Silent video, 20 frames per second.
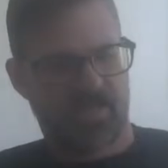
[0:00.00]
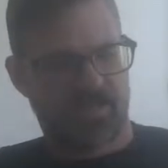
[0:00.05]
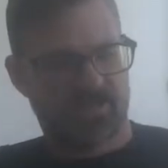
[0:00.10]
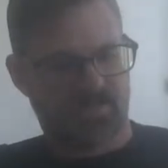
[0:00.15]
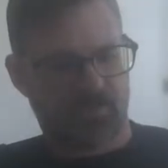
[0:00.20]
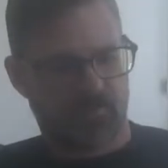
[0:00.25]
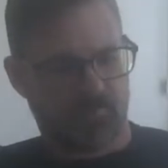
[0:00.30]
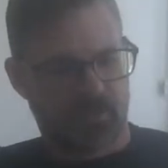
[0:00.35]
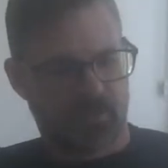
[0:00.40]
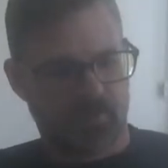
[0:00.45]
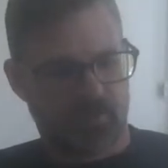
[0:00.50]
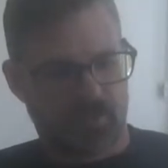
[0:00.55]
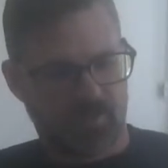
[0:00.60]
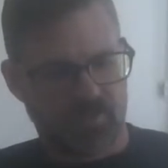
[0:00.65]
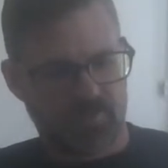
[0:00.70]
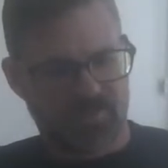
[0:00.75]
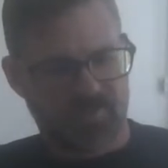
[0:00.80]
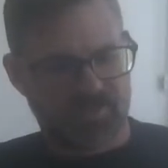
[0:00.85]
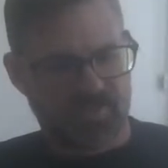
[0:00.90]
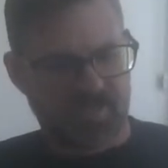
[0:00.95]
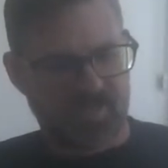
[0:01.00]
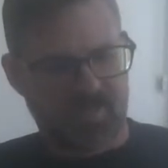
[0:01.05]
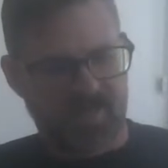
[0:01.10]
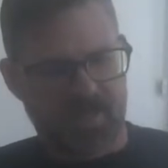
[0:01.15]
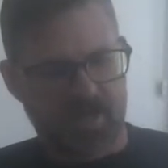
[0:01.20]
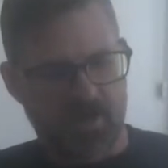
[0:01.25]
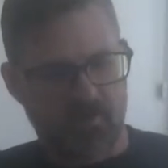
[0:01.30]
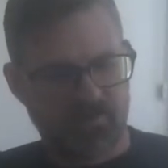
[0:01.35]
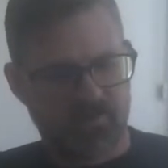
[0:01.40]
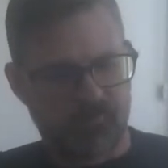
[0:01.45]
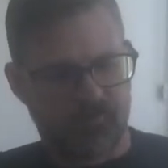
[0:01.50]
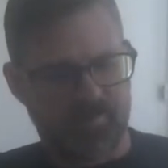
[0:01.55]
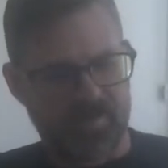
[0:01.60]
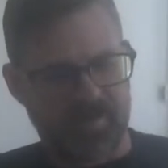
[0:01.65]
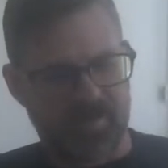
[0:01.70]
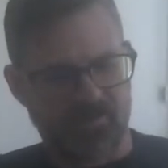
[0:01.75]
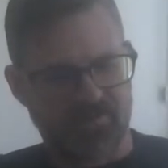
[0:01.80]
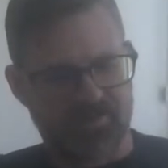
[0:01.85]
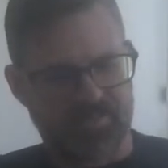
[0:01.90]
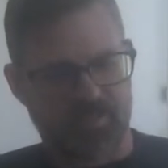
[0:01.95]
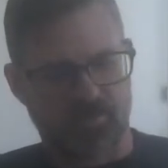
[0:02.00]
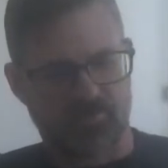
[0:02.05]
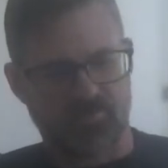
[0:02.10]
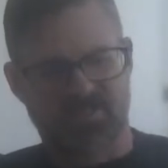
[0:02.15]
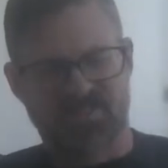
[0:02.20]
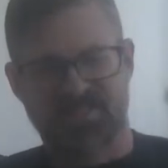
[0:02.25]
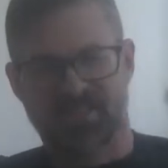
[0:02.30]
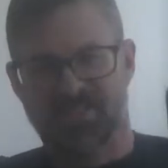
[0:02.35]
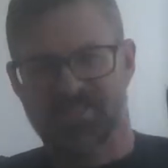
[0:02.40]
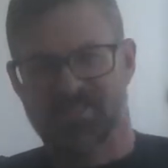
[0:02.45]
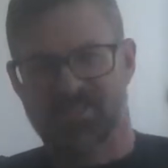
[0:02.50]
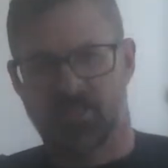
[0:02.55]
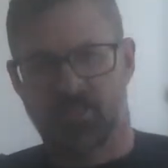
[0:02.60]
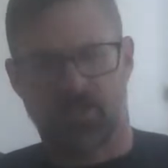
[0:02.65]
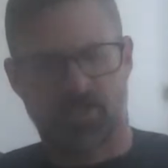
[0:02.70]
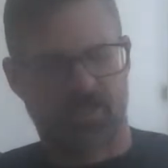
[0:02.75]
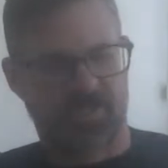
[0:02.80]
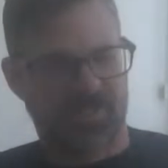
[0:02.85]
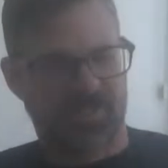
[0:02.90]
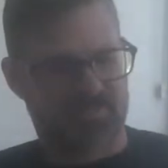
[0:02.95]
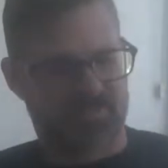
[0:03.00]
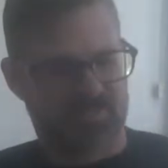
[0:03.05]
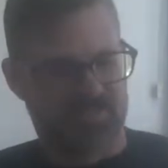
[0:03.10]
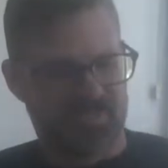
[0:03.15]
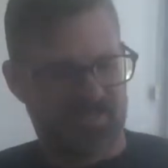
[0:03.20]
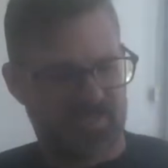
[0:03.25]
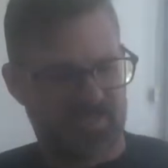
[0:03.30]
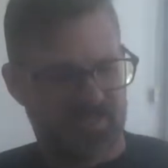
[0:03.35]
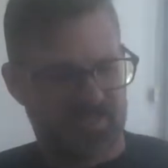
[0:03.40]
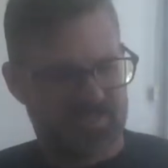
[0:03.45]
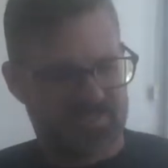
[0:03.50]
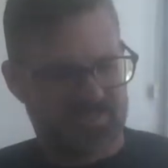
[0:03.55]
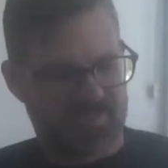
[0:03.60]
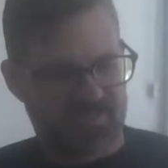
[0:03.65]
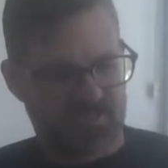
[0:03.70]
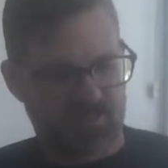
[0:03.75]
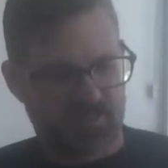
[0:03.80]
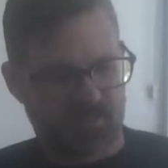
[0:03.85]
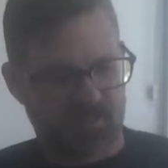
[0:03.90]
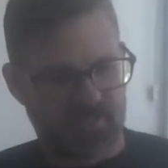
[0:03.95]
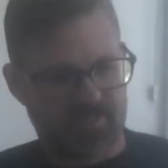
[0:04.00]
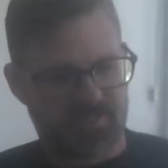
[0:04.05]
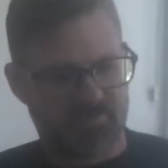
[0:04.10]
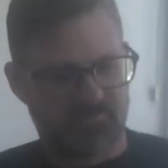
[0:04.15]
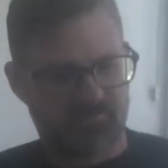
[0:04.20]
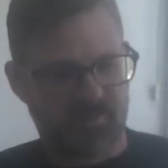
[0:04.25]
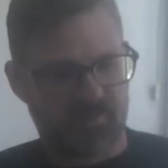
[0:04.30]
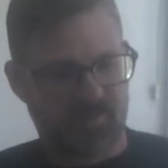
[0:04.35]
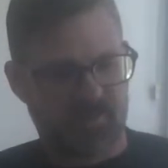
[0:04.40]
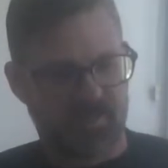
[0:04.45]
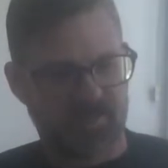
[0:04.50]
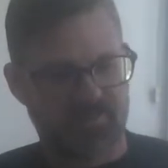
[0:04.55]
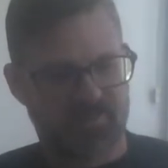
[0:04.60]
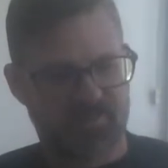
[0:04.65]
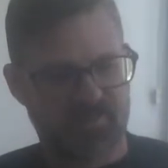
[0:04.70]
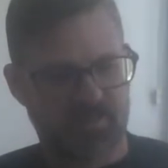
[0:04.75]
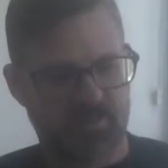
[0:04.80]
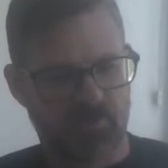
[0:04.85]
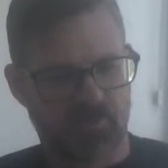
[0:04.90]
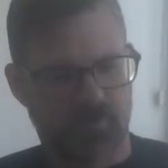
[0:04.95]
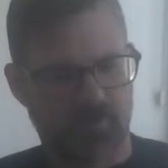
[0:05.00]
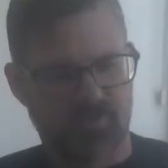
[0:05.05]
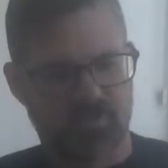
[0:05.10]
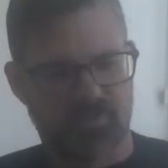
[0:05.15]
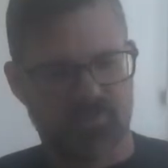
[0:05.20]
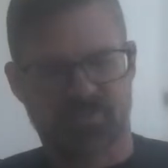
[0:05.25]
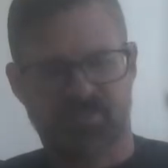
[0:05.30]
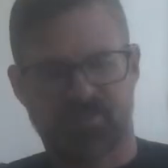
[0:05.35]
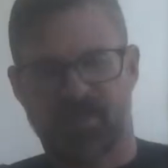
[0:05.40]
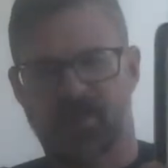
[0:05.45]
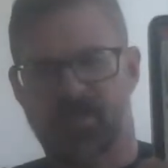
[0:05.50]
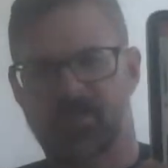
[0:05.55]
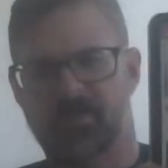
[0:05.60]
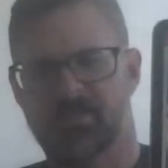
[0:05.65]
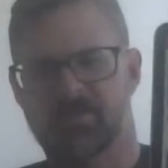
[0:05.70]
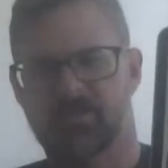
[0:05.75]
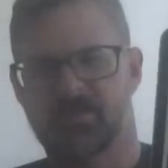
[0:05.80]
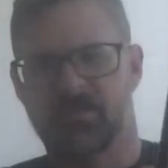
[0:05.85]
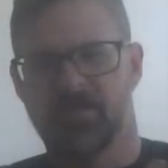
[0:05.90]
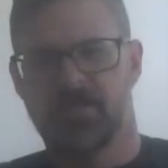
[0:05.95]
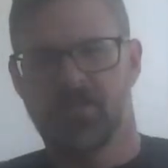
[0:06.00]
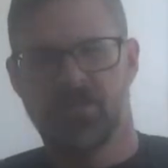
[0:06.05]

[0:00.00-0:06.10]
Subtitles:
It's all about understanding how to balance out 6 lines in set lines of 9 set location settings,